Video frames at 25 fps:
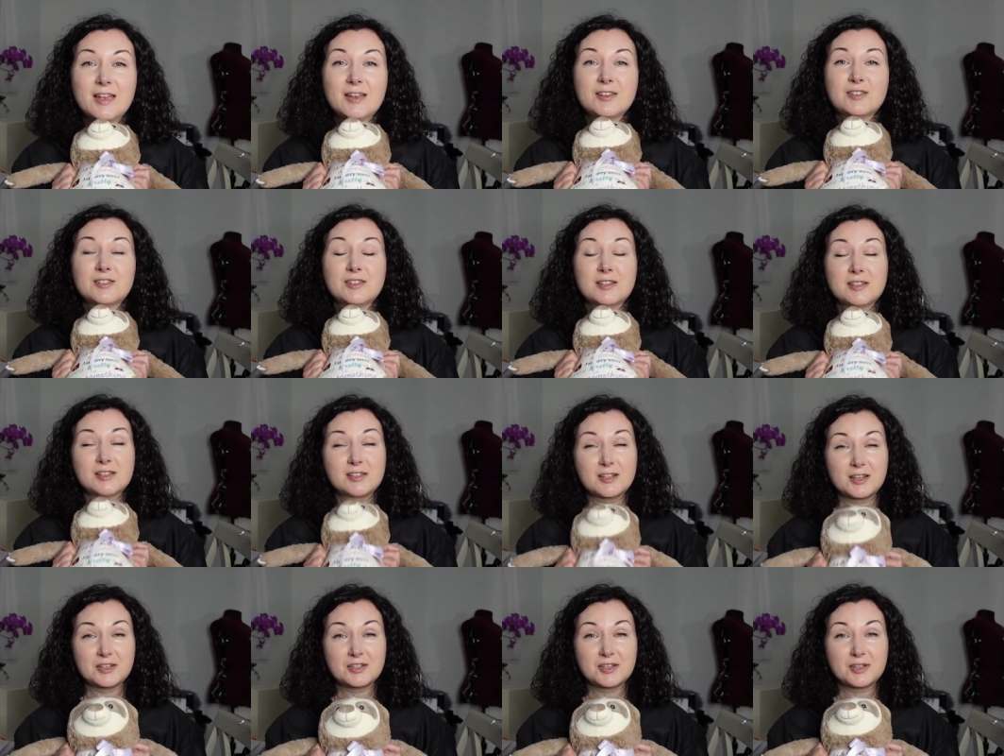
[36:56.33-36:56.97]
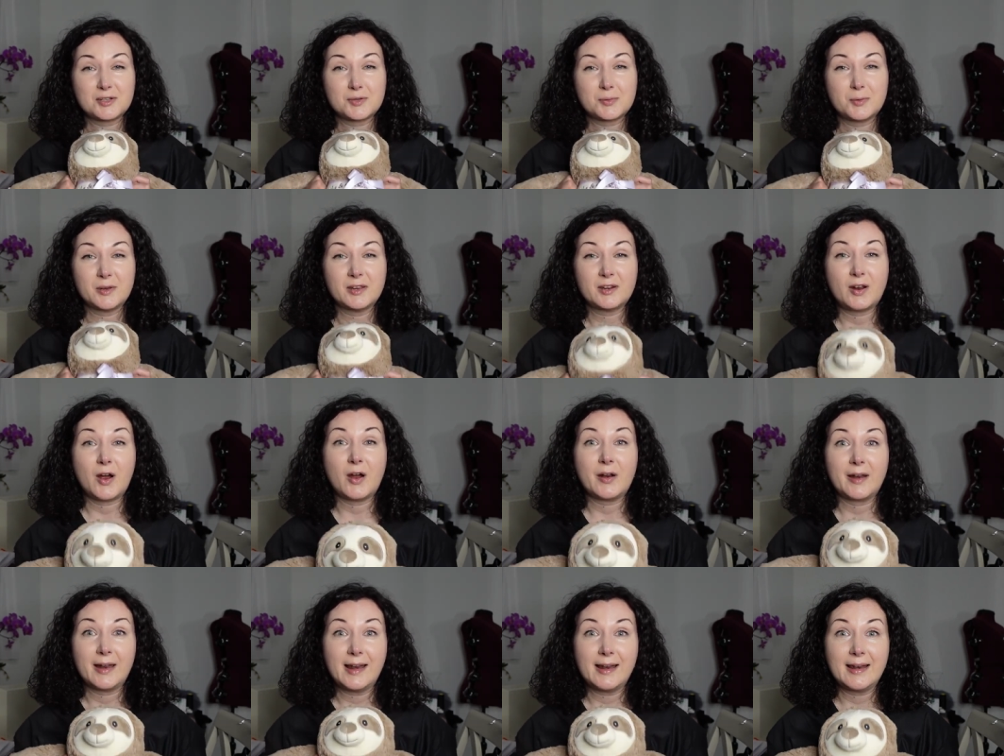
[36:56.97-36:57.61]
She's such a
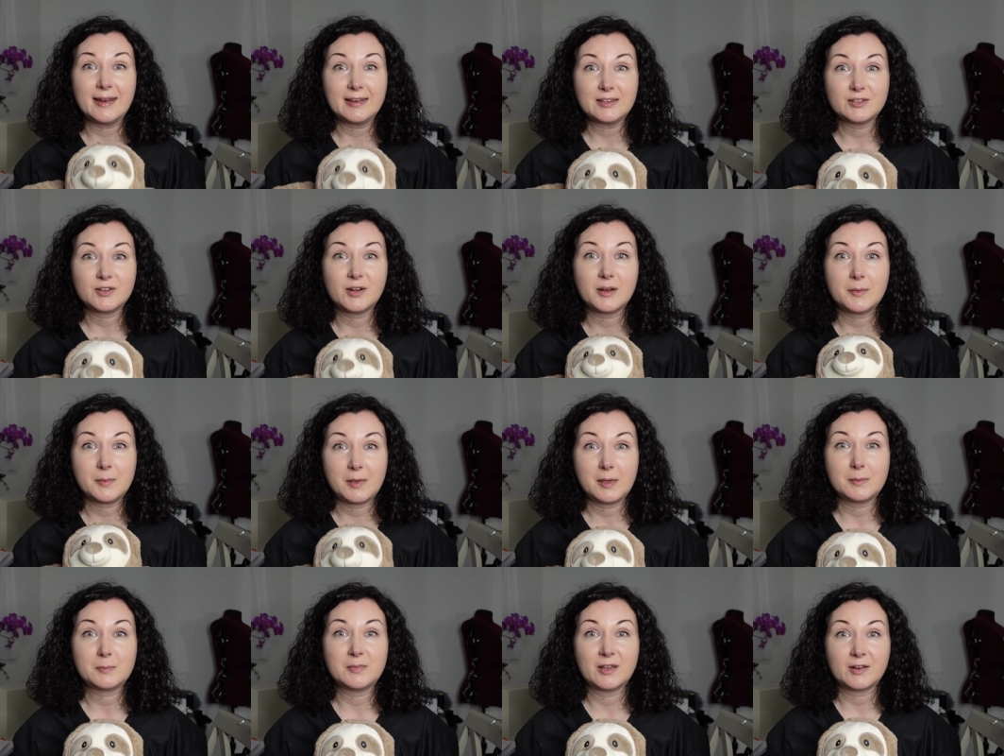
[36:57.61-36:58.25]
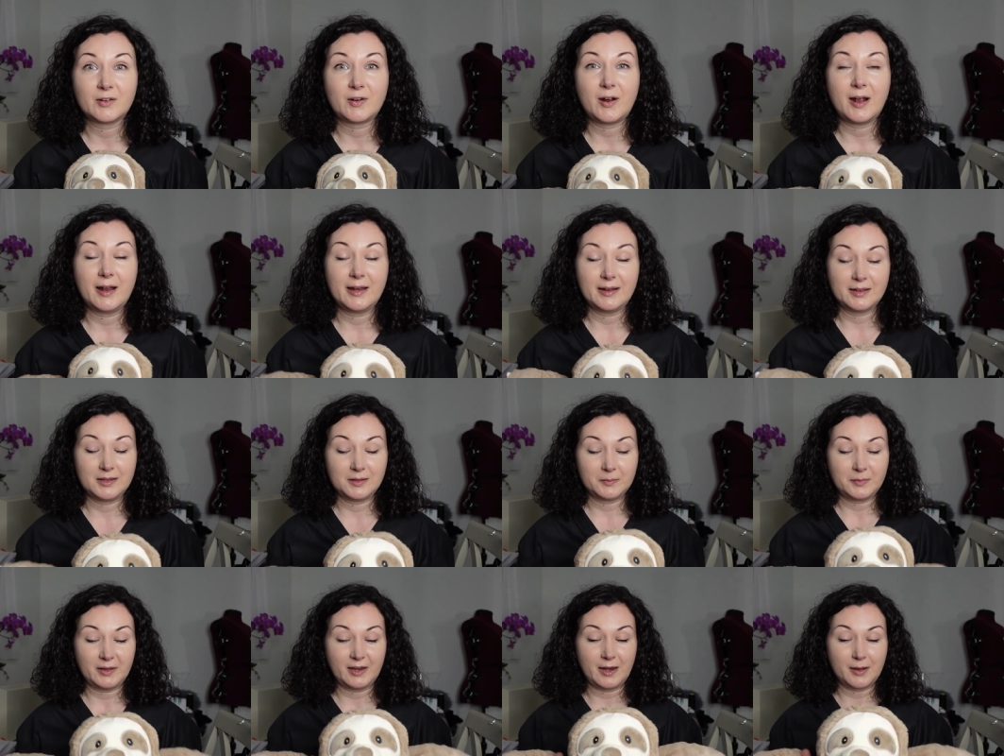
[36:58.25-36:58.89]
sweetheart. It literally made me cry a
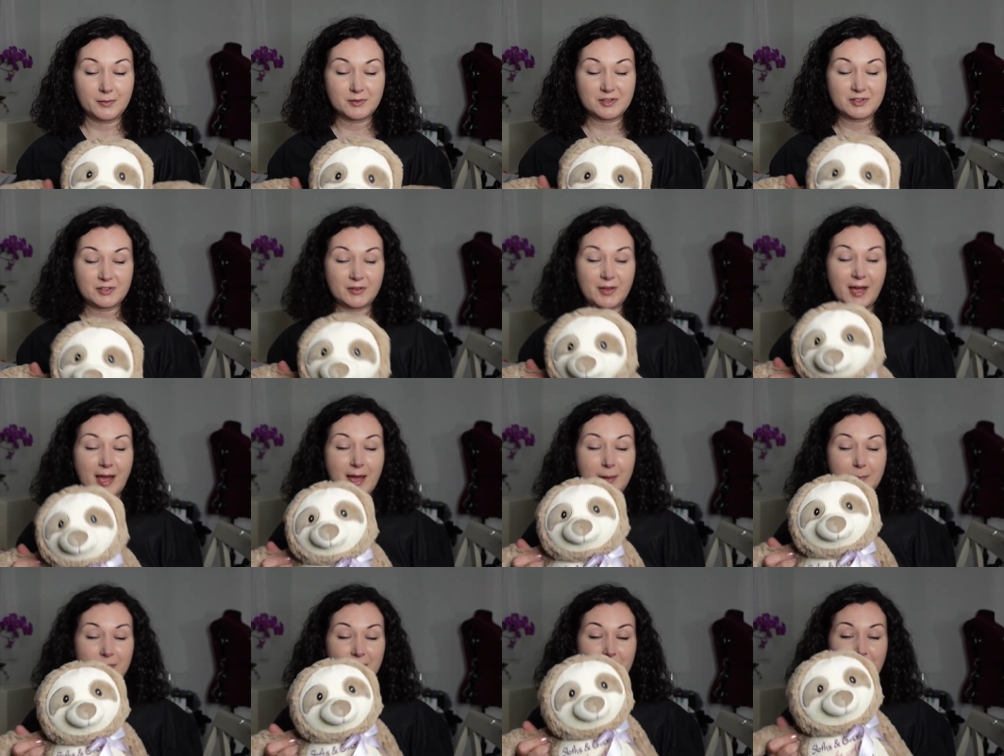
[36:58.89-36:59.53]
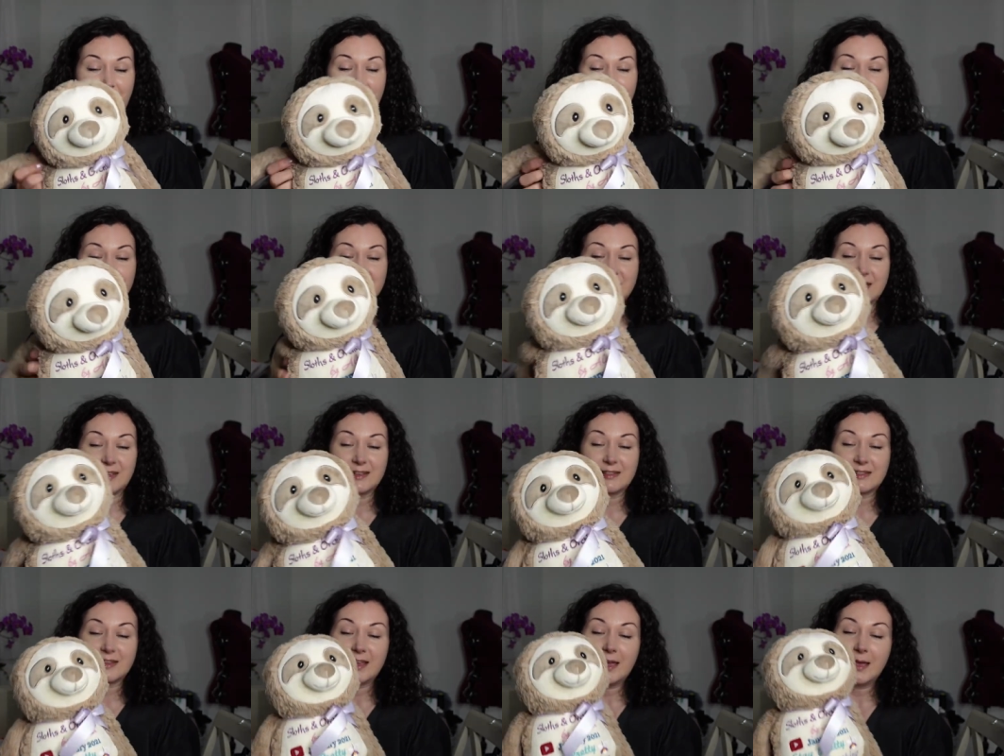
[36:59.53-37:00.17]
little bit. I was so happy about
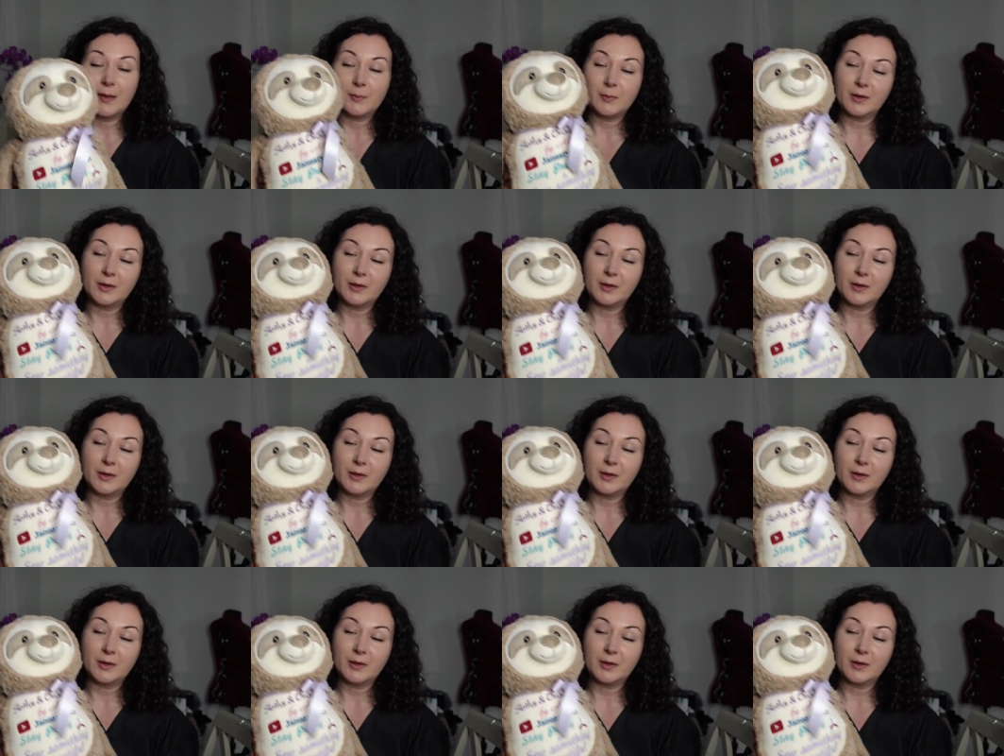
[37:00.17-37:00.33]
it.